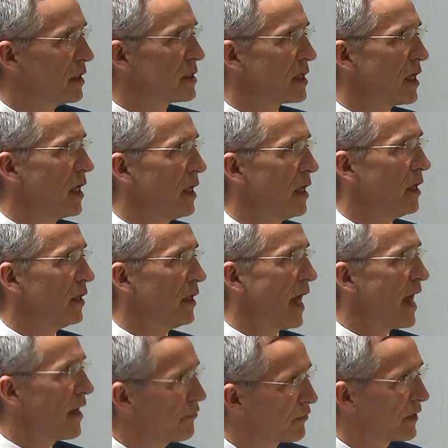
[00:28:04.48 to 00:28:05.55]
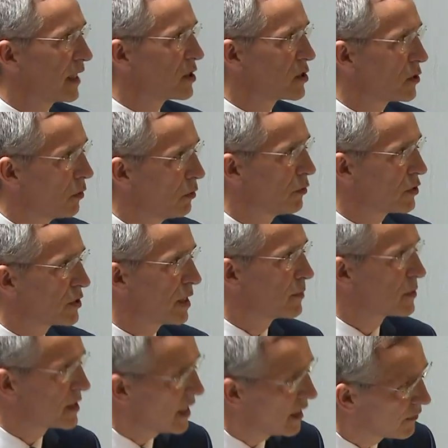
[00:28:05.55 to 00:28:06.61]
it's the Afghan soldiers
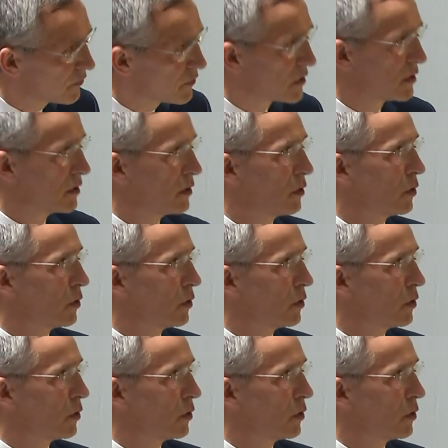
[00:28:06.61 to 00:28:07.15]
themselves